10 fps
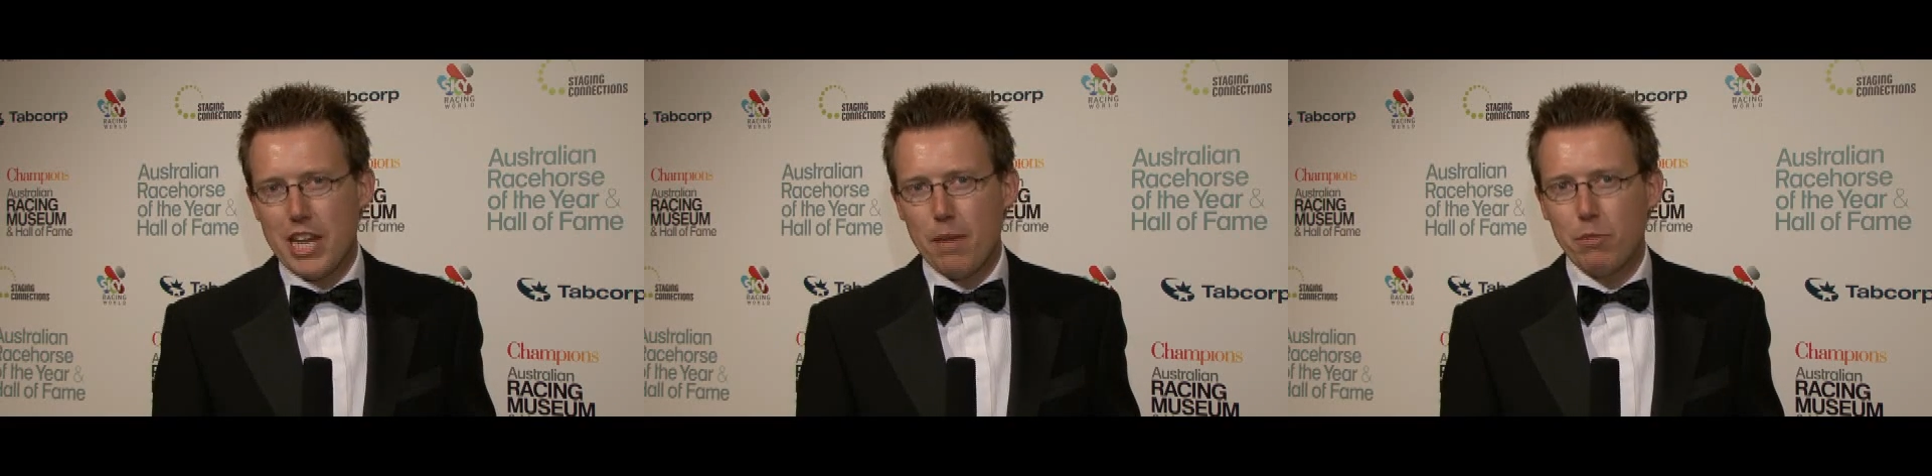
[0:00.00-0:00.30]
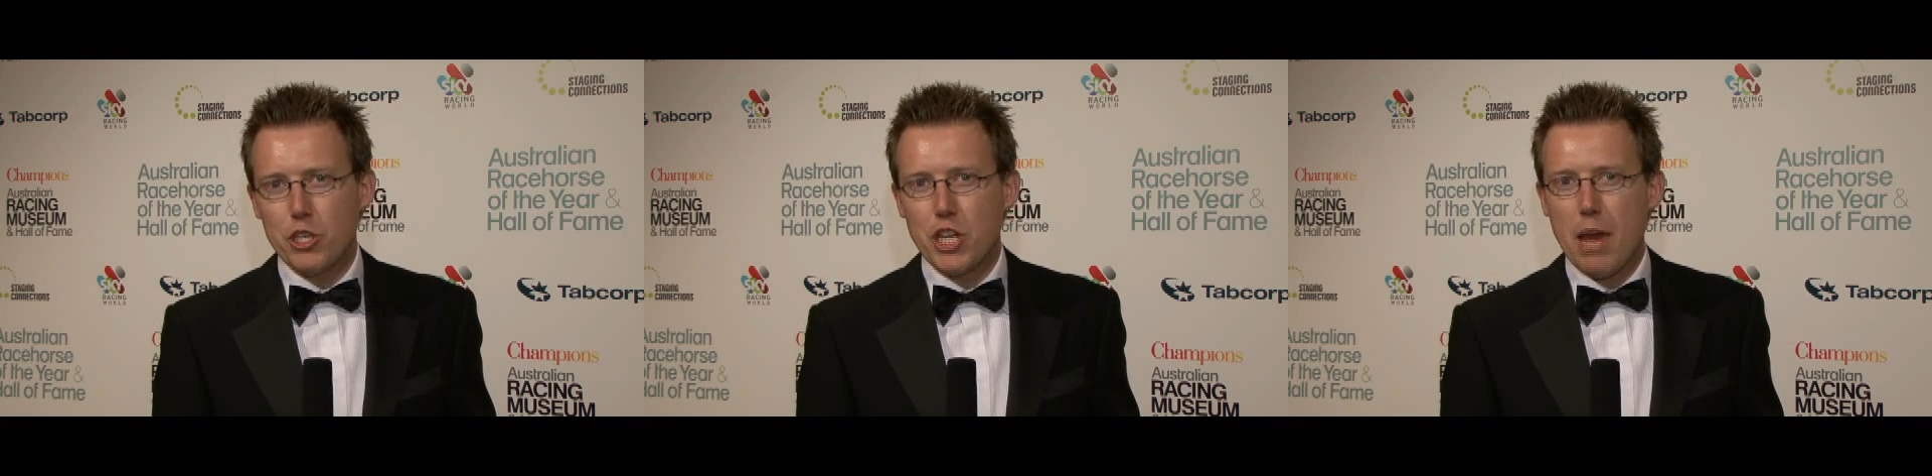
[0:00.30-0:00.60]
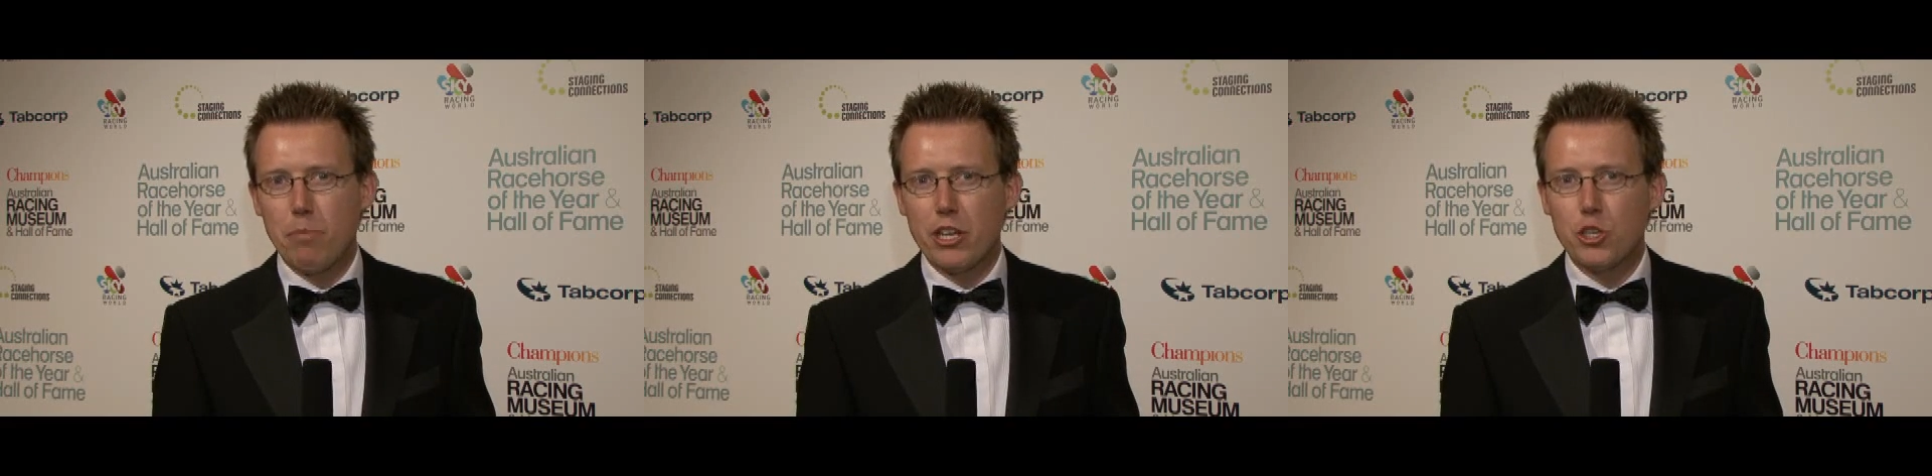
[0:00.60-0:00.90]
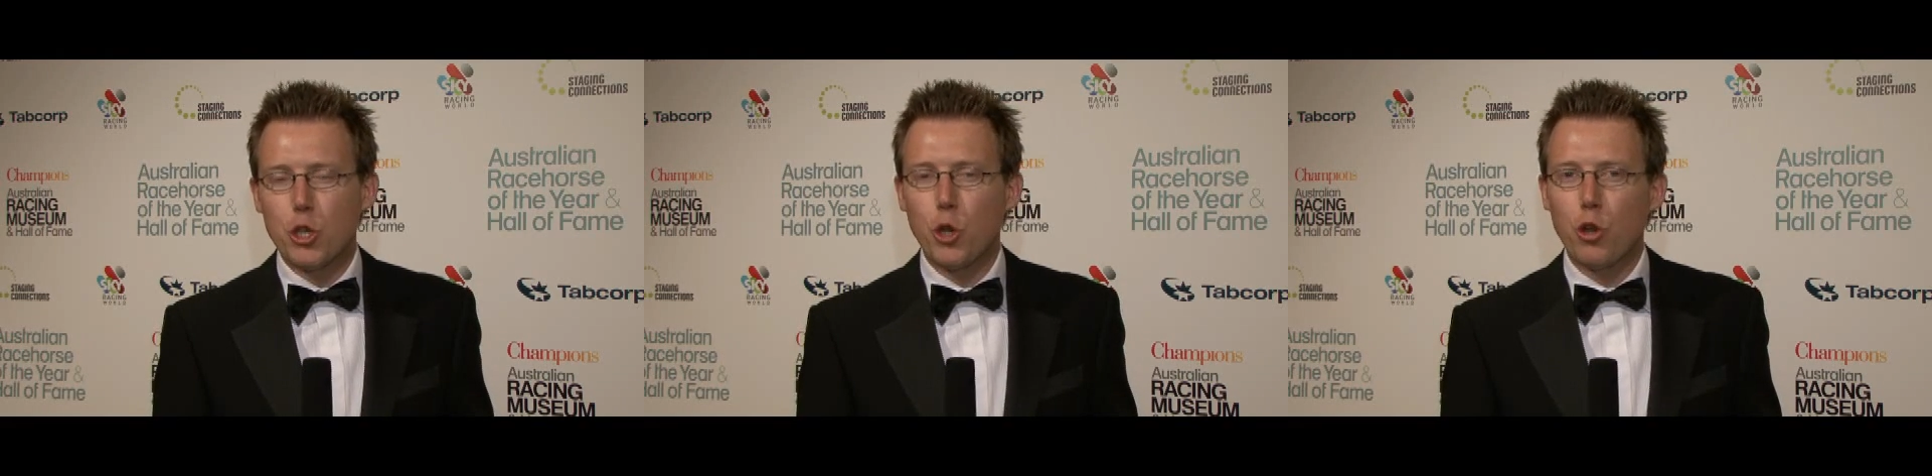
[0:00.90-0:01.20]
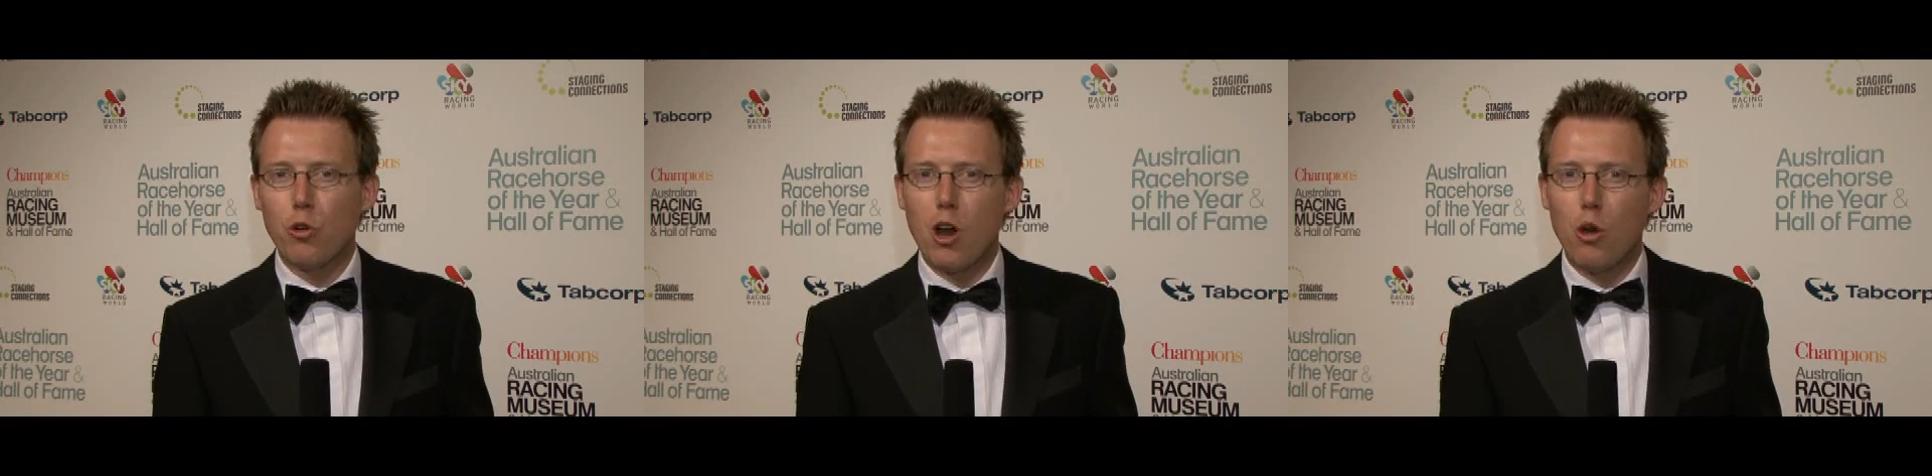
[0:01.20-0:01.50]
named the champion
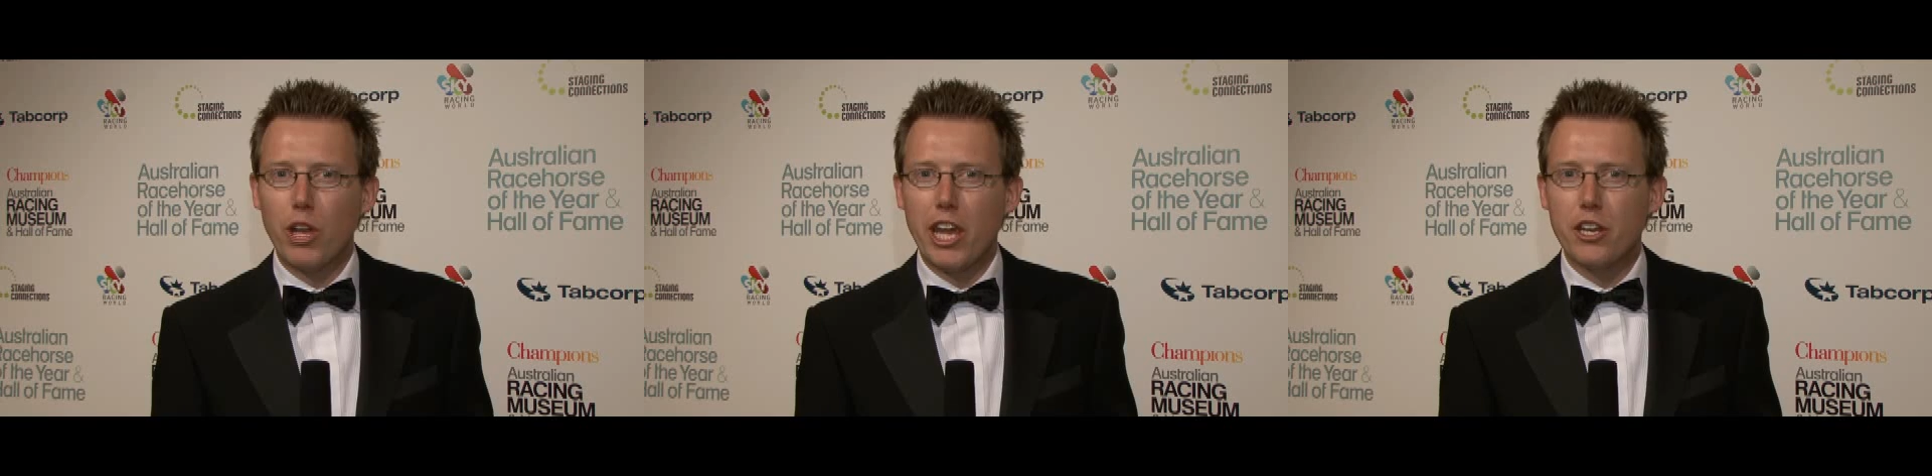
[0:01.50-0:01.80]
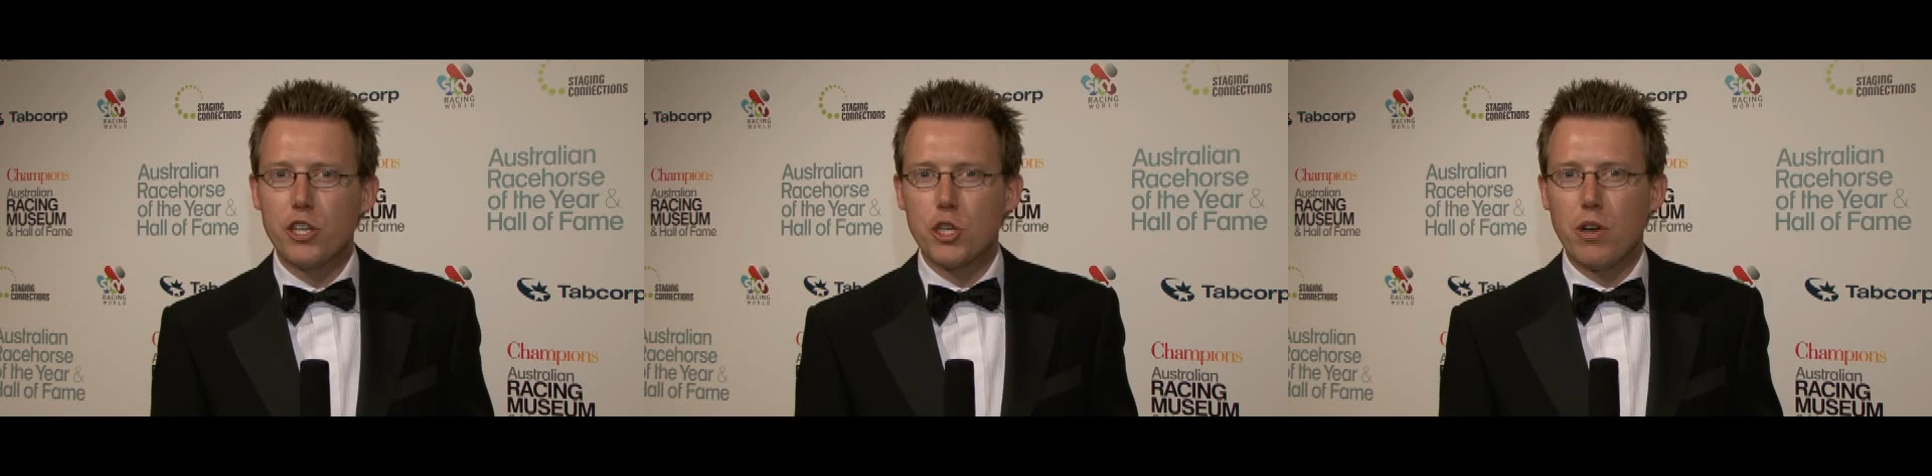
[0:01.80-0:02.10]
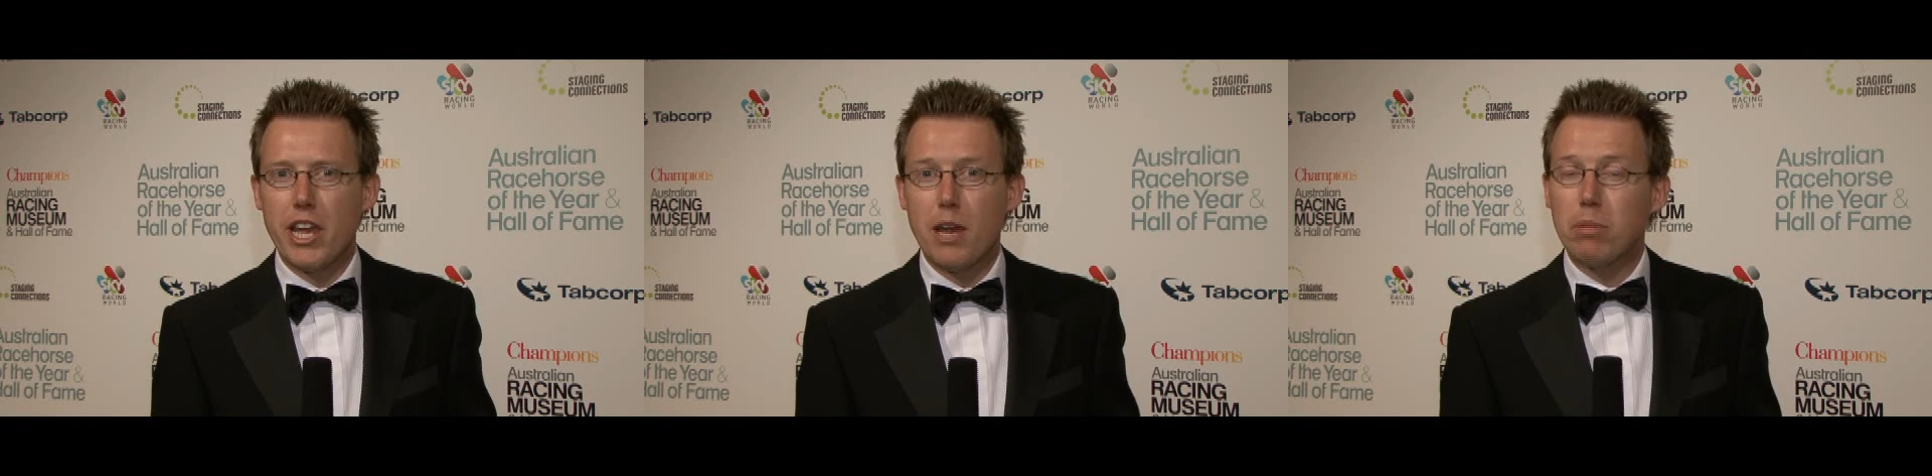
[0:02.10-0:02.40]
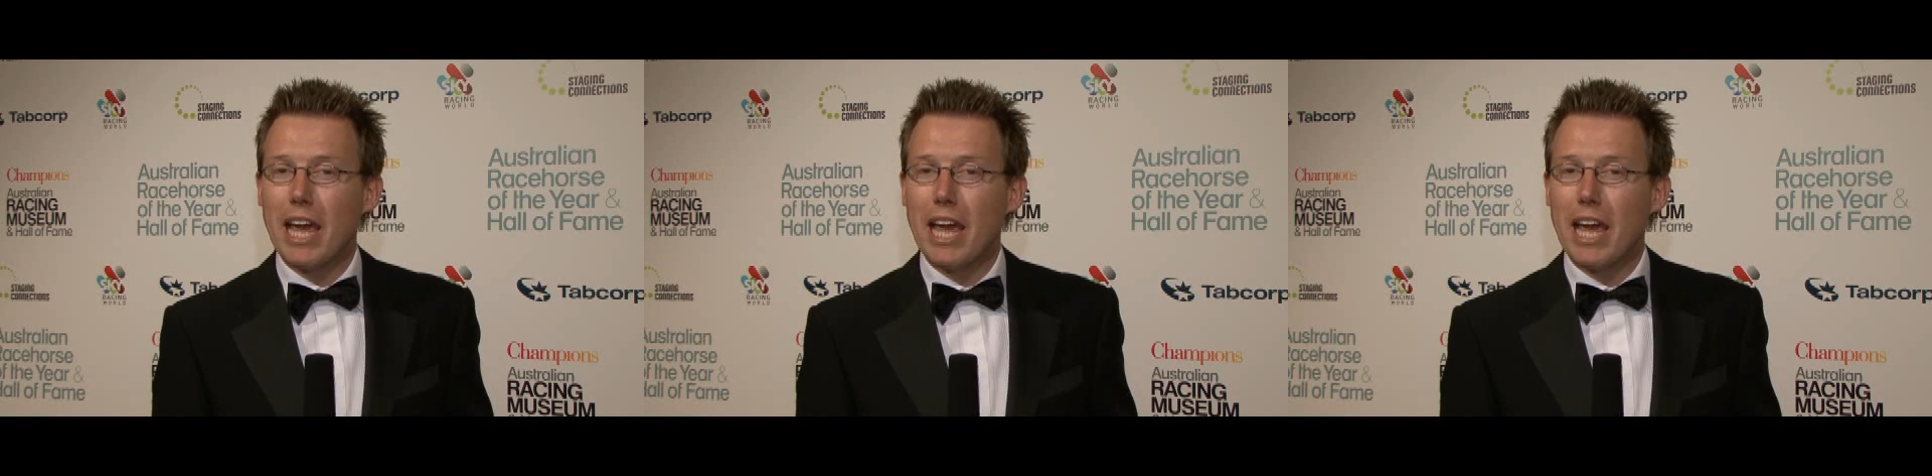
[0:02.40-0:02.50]
two-year-old in Australia,